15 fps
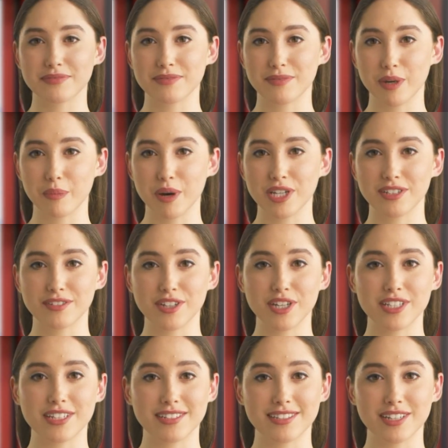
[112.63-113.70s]
But what if you're
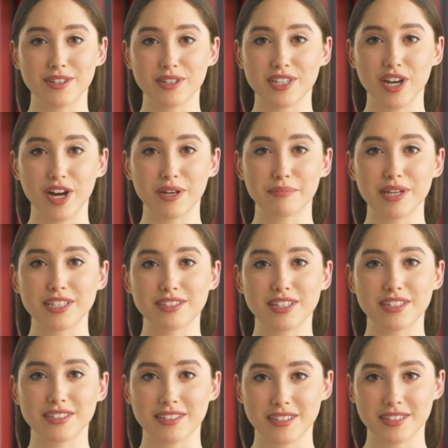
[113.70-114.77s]
considering
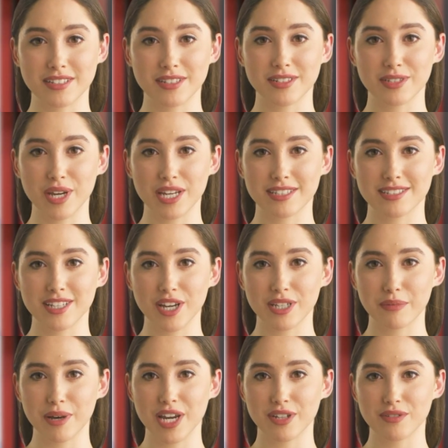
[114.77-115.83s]
automation? Let's talk
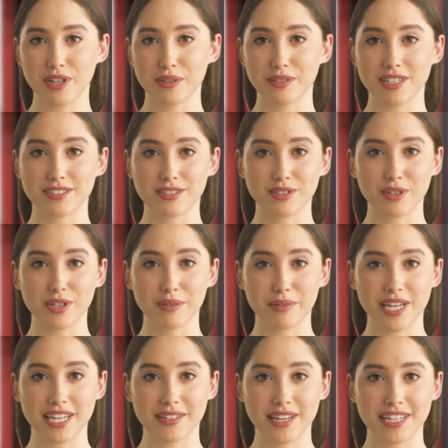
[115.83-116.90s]
about a robust tool
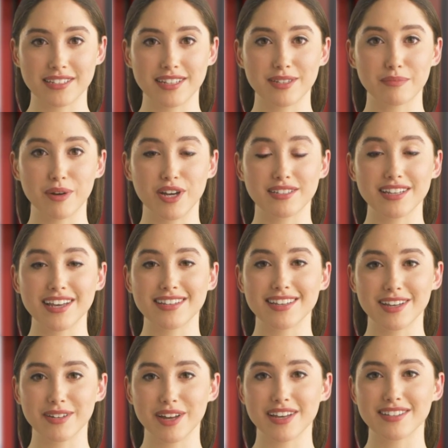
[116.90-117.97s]
that can make this process
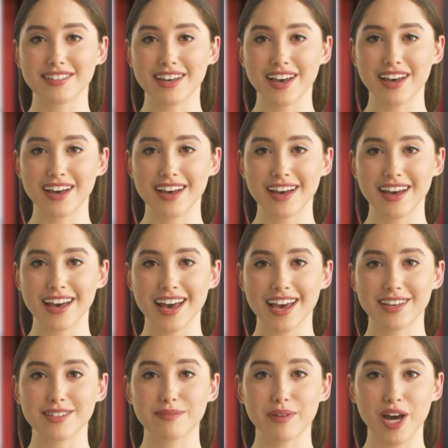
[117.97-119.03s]
seamless.
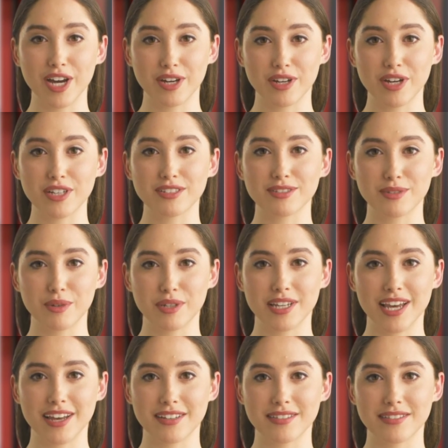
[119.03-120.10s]
Ispirer
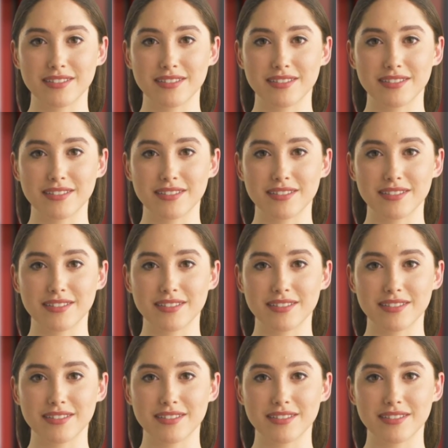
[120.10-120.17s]
Toolkit.